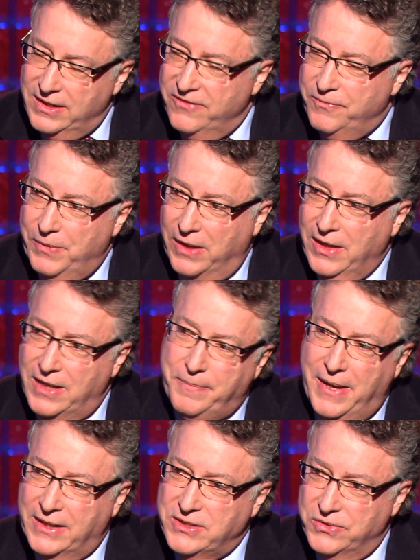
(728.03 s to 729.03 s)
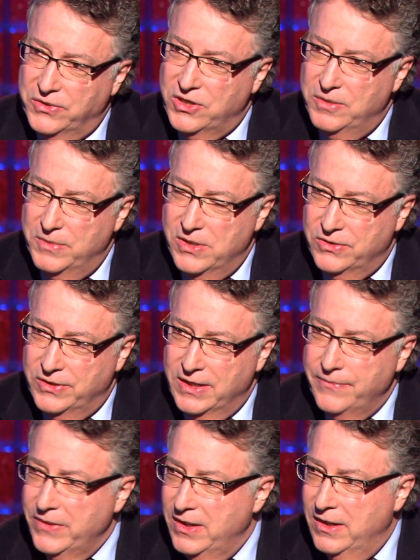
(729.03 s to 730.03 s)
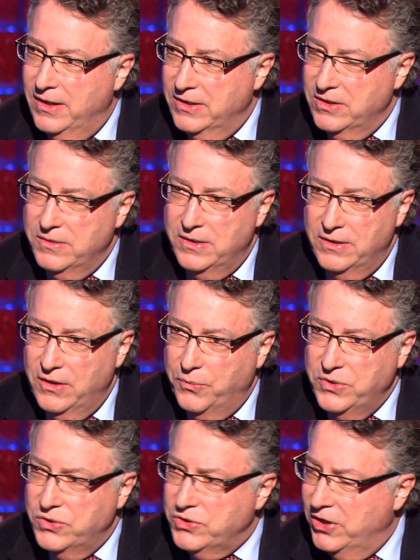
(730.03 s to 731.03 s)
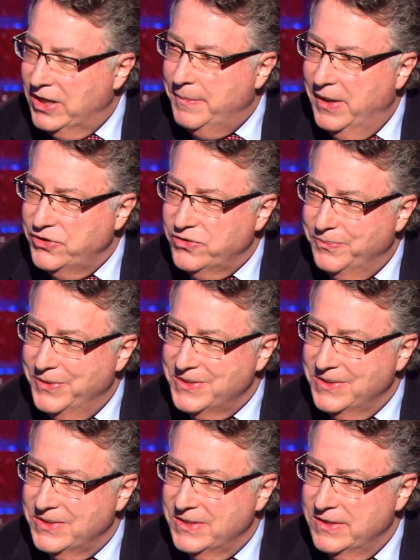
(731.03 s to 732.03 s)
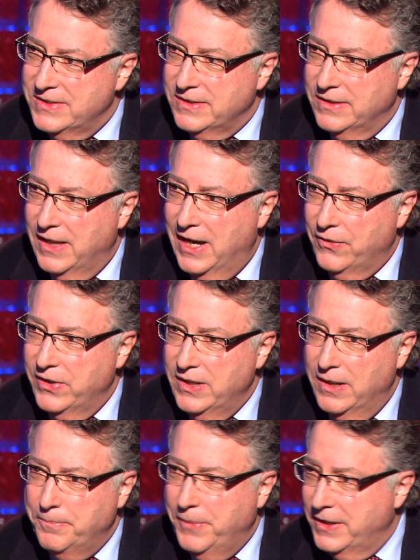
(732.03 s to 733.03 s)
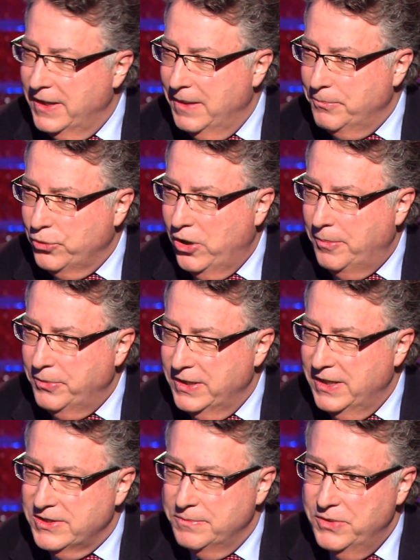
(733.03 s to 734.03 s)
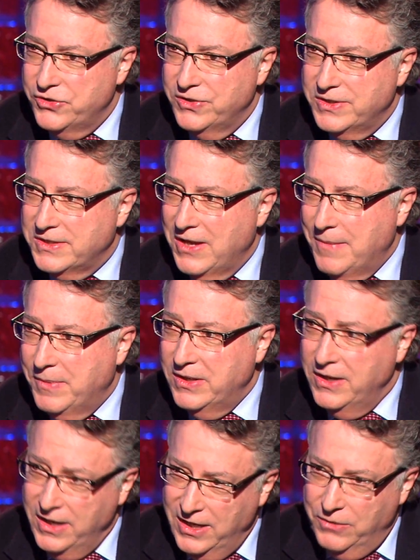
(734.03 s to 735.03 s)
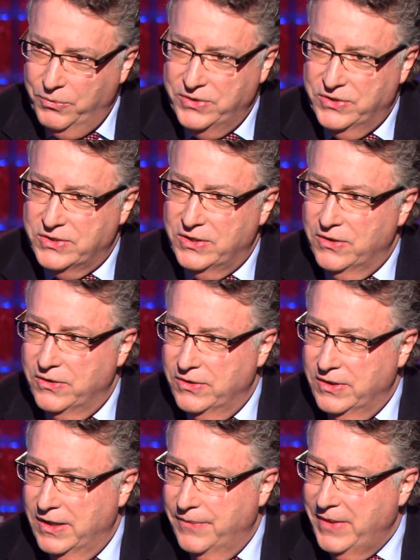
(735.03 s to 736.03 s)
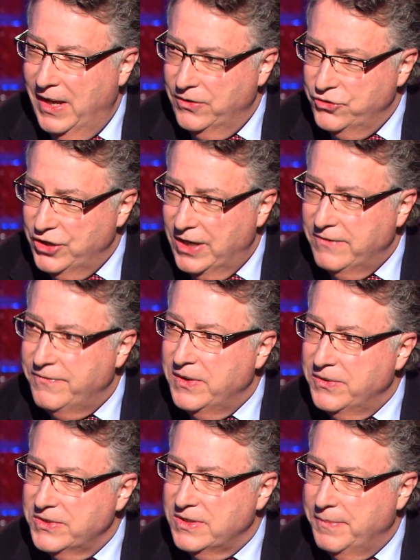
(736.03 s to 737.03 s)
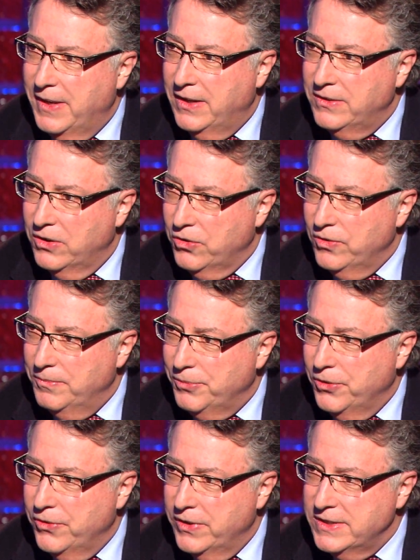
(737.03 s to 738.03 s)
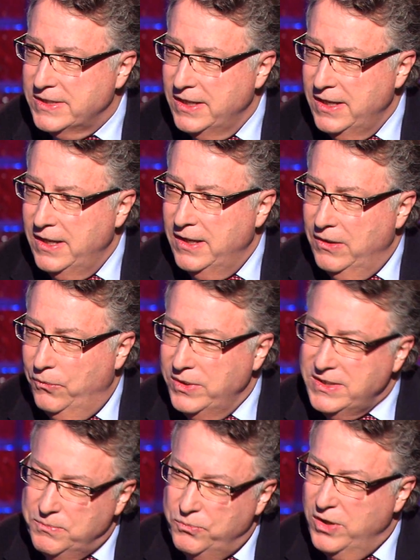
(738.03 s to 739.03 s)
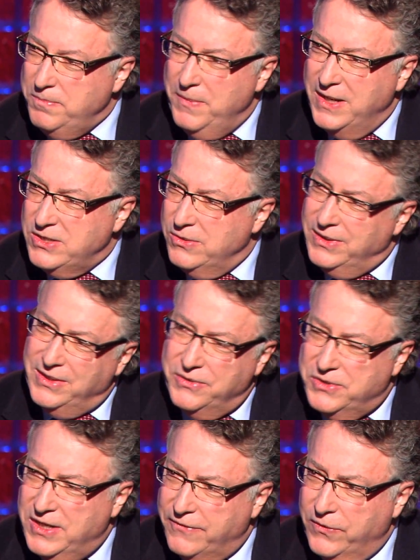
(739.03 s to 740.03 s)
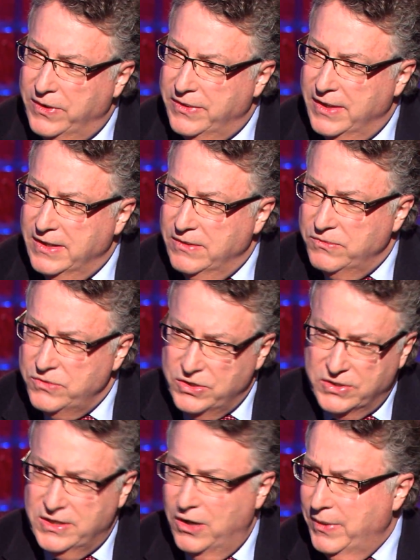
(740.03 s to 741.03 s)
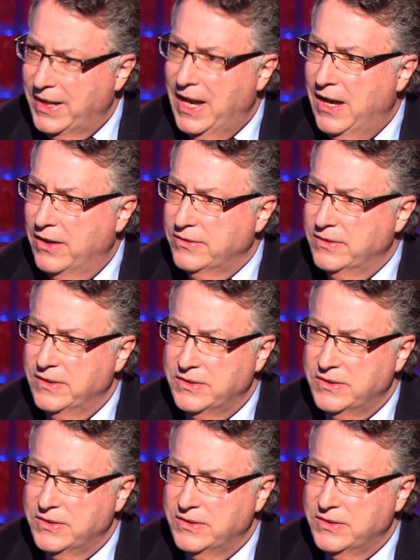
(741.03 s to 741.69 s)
give a lot back to the community. You know, when you talk about your businesses, Larry, Buckingham Property has a mission statement. We just heard how Jane feels about her employees. What makes you a little different than just going out and